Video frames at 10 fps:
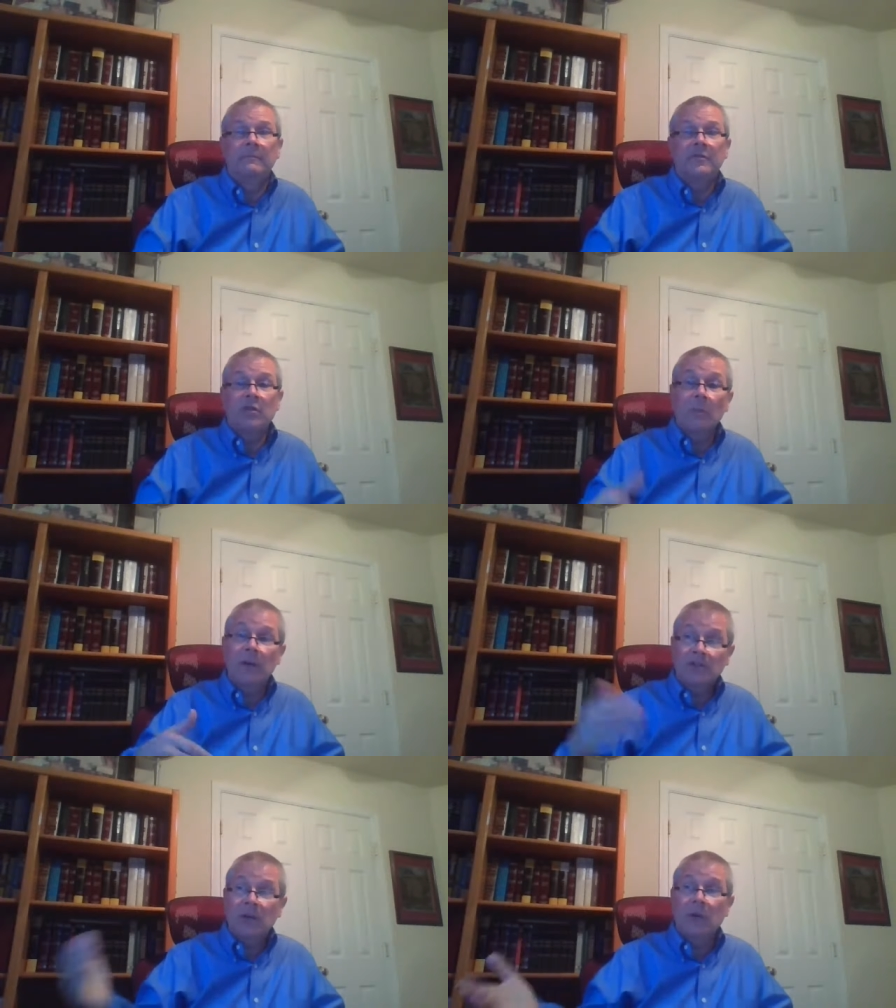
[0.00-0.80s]
So
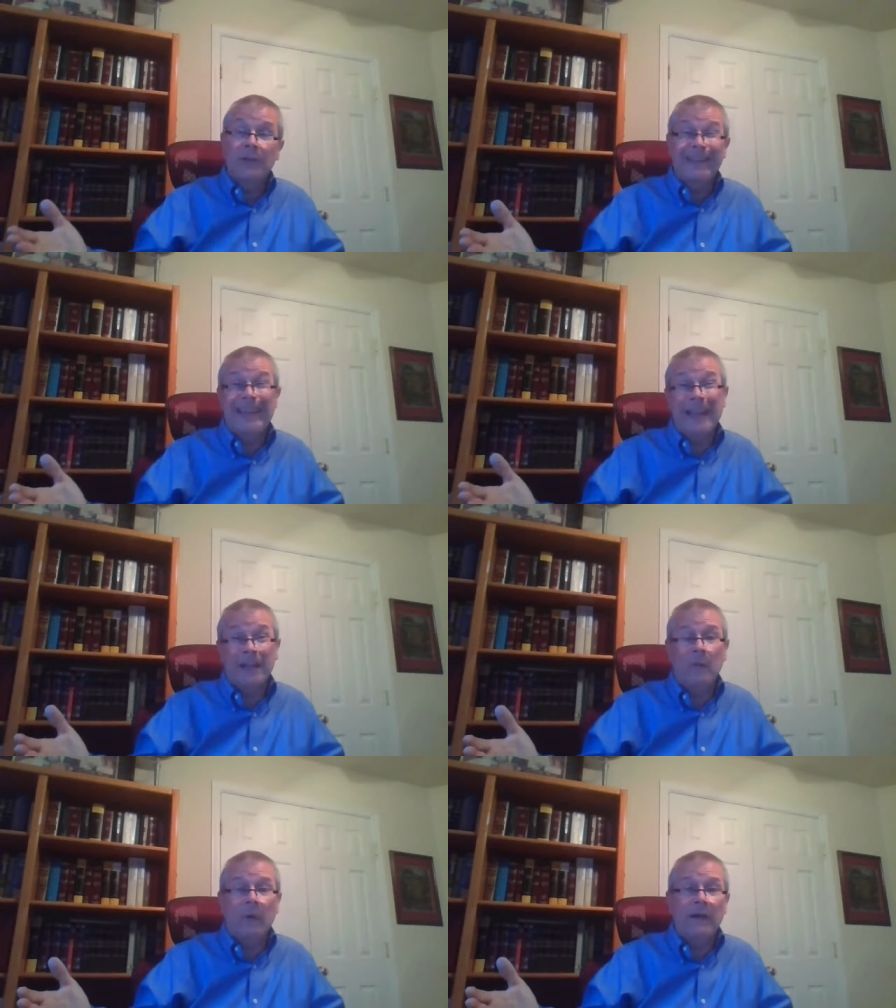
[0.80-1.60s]
much so that he can't
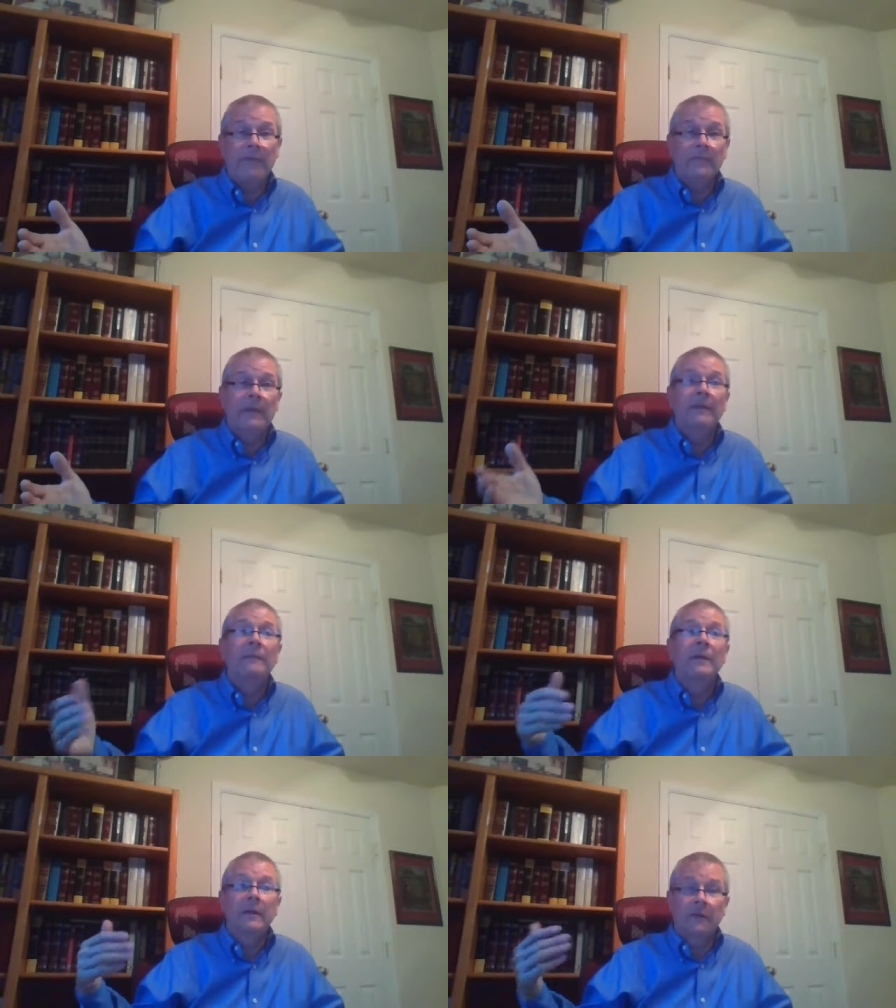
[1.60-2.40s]
get away from
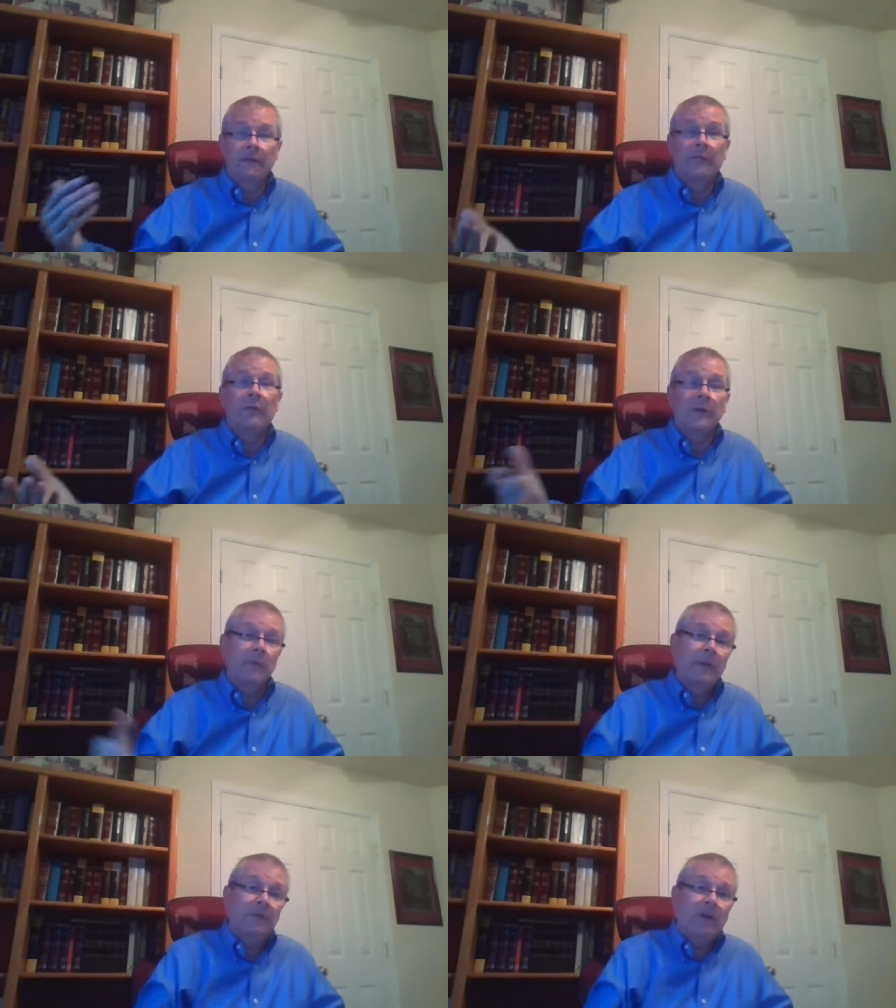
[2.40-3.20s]
them for a
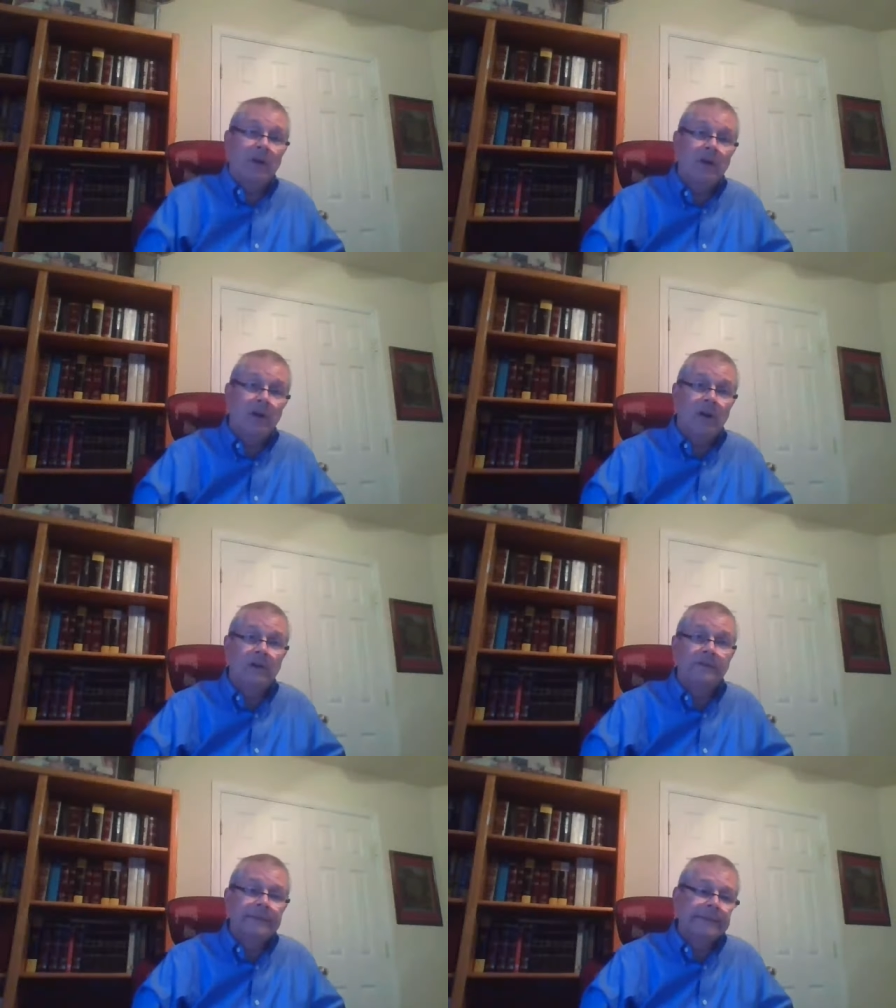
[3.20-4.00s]
little bit of R&R.